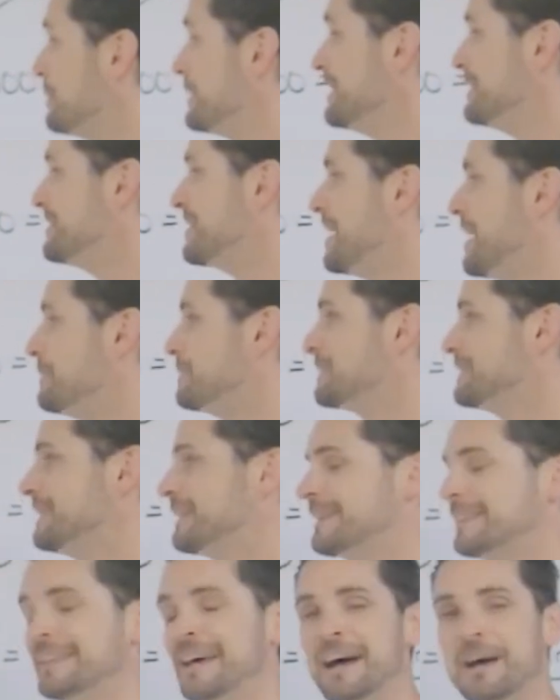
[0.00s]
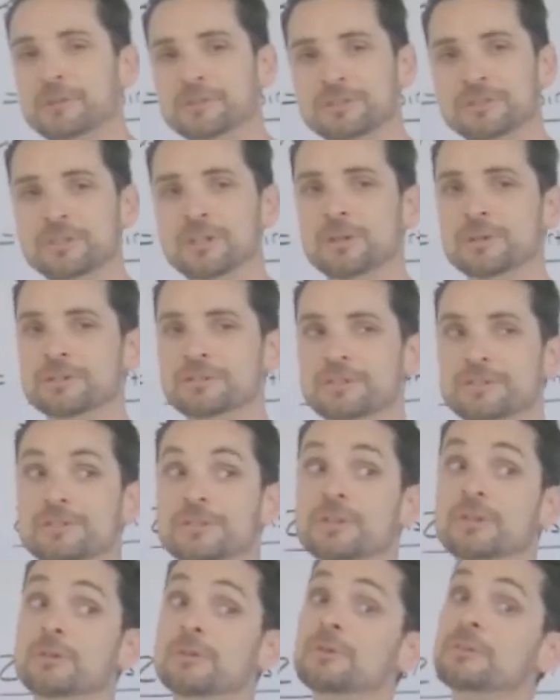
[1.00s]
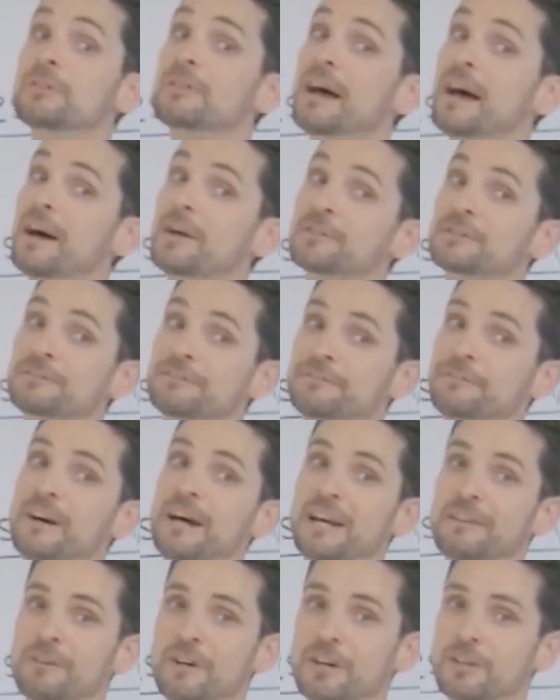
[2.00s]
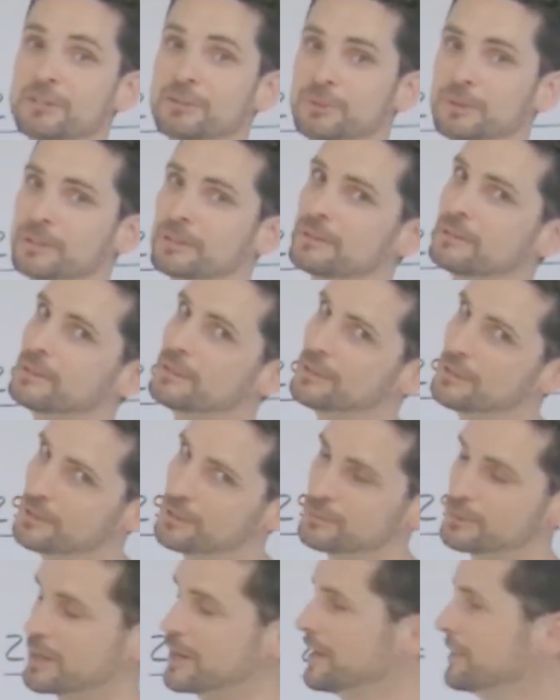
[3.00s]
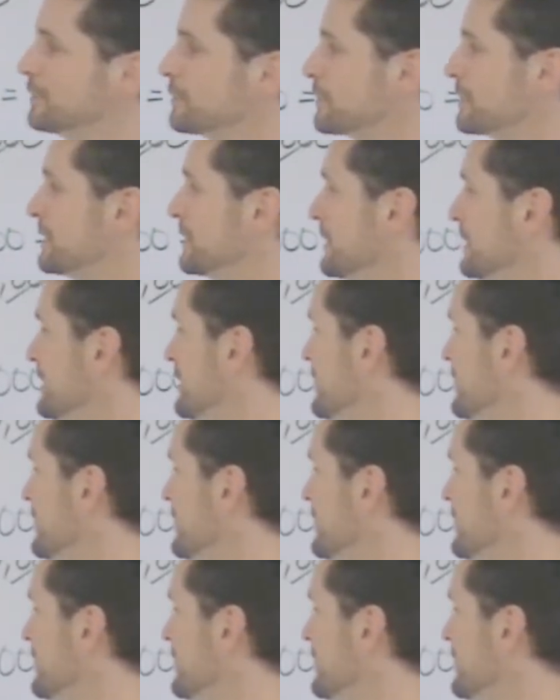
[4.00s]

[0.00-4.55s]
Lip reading: many times can 1,000 go into 2,500? Right, really